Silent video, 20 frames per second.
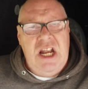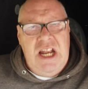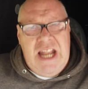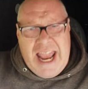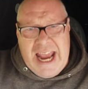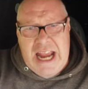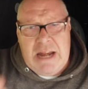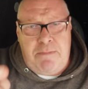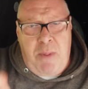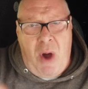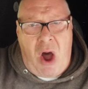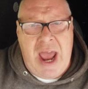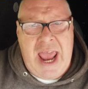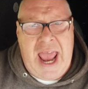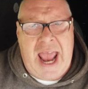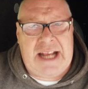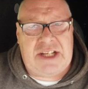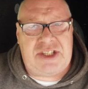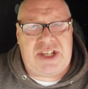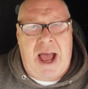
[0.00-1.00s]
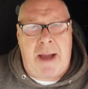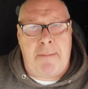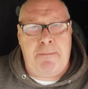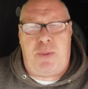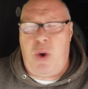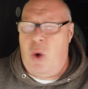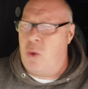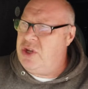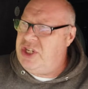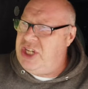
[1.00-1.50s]
Lead by
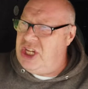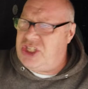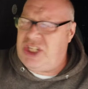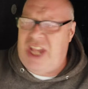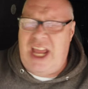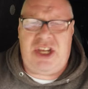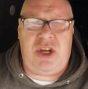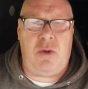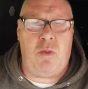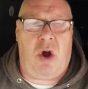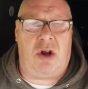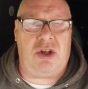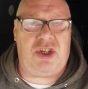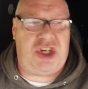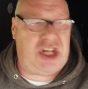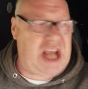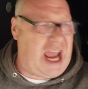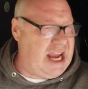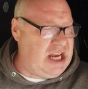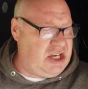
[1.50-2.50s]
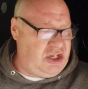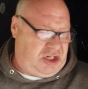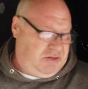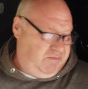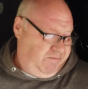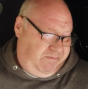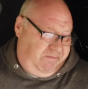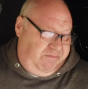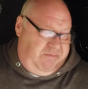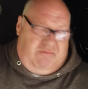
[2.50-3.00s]
example. You said you want
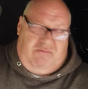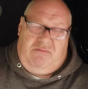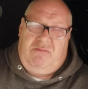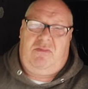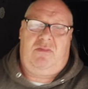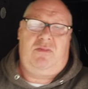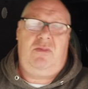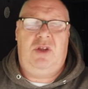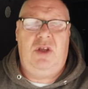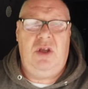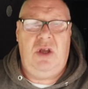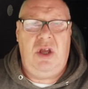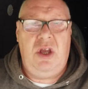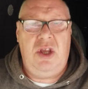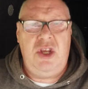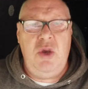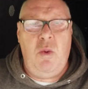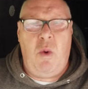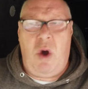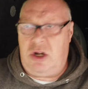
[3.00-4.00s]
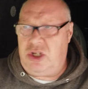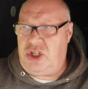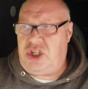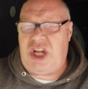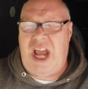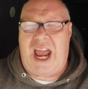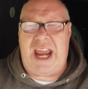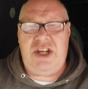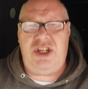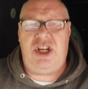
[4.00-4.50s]
change. You want
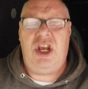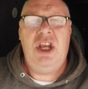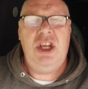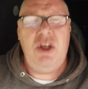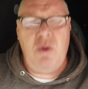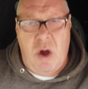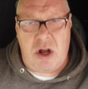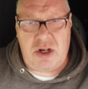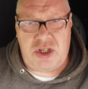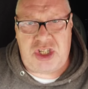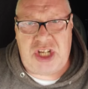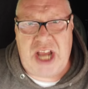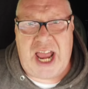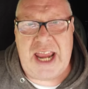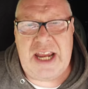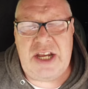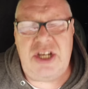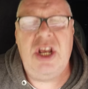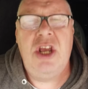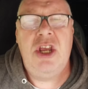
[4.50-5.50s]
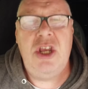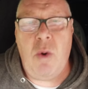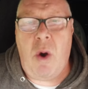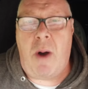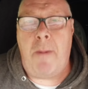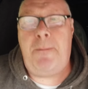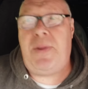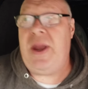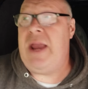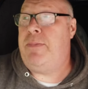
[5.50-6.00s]
change. You want change.
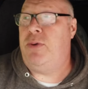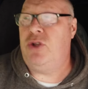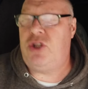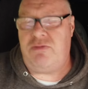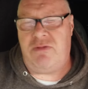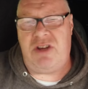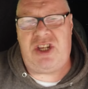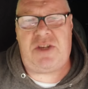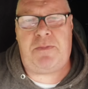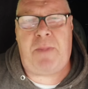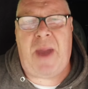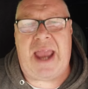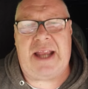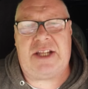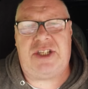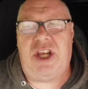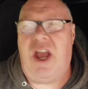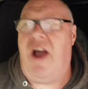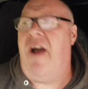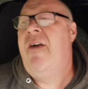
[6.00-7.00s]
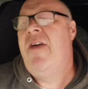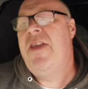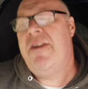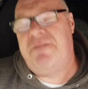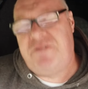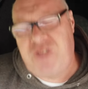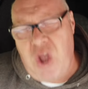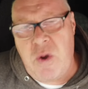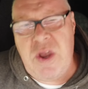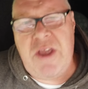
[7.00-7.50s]
You want people to respect you.
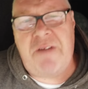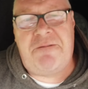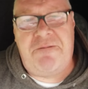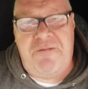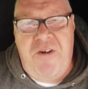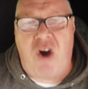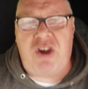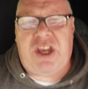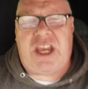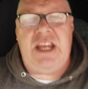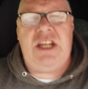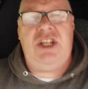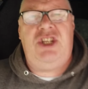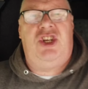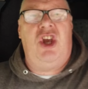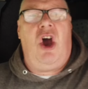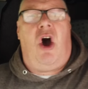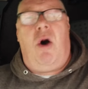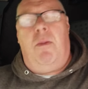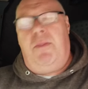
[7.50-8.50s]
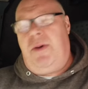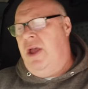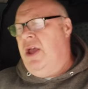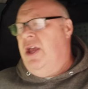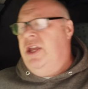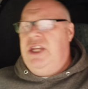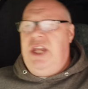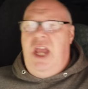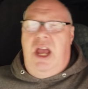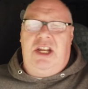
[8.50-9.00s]
Do your fucking job,
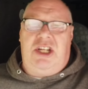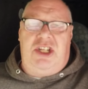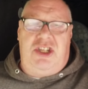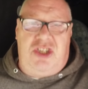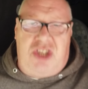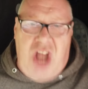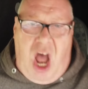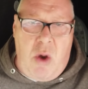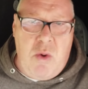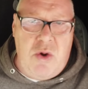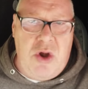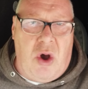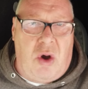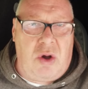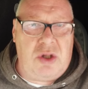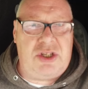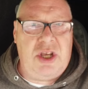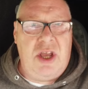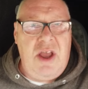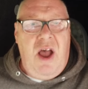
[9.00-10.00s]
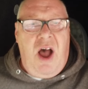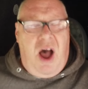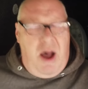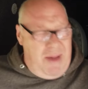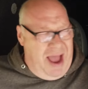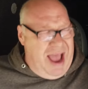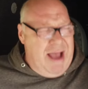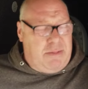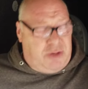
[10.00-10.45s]
you donut. I'm